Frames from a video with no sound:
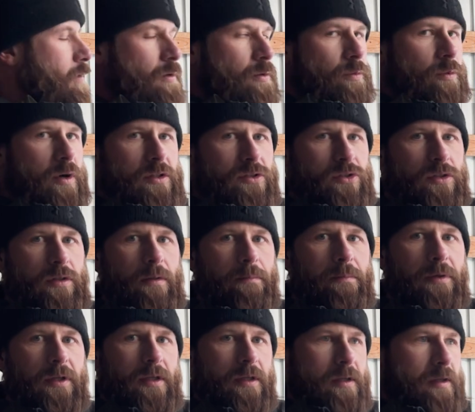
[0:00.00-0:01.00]
you're watching the
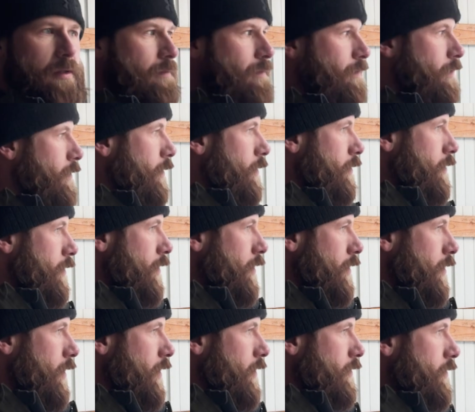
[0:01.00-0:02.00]
pin floating
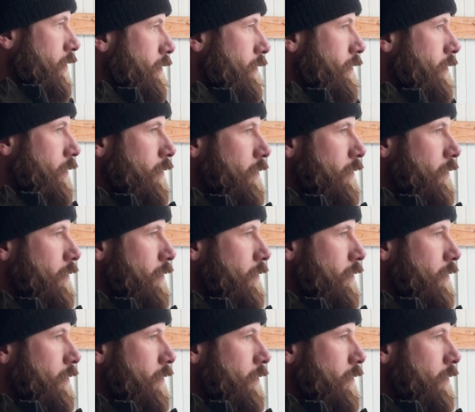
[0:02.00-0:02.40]
across it,